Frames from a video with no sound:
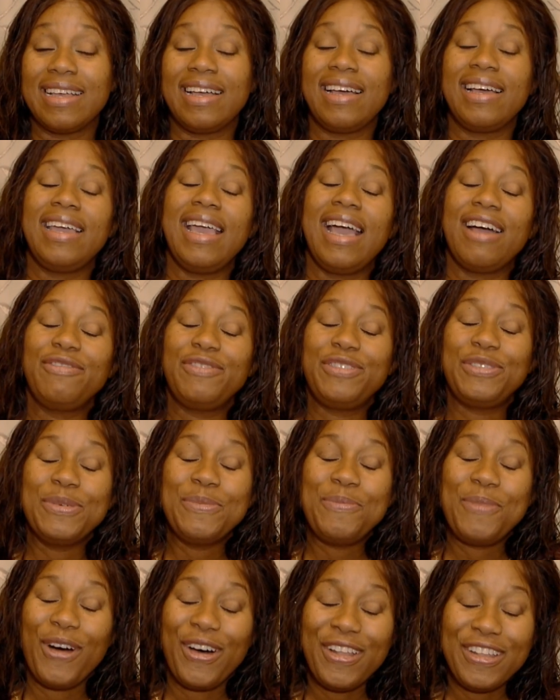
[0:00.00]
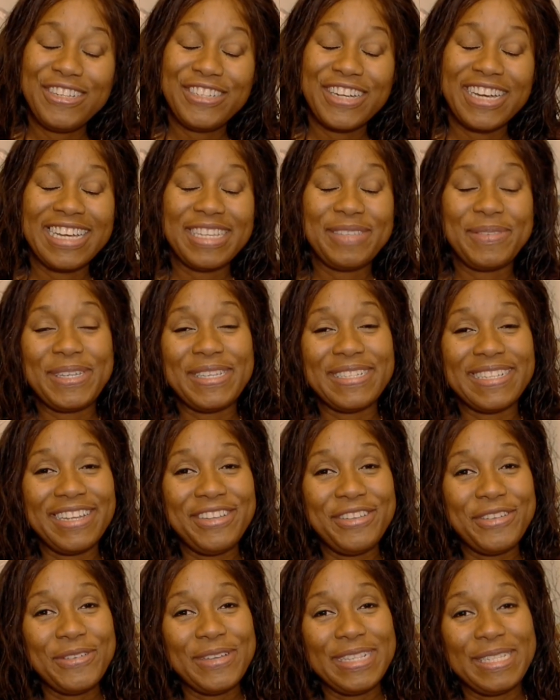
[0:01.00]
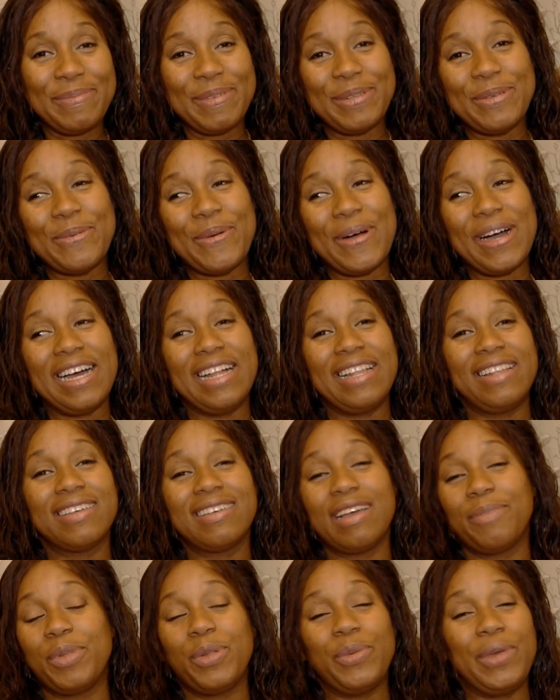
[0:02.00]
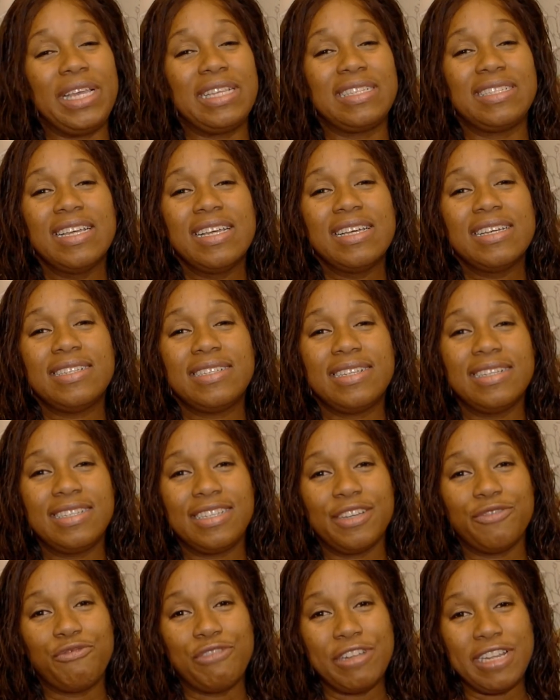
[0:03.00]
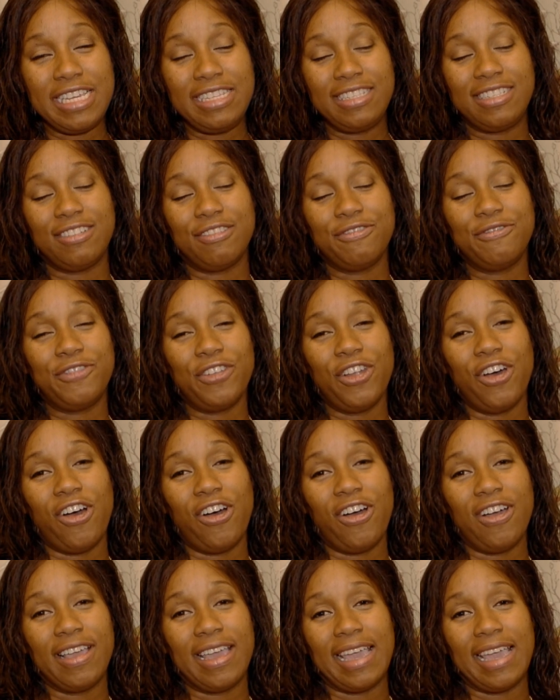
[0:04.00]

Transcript: I have to apologize because I know it's been a while, a couple of weeks since I've released a vlog.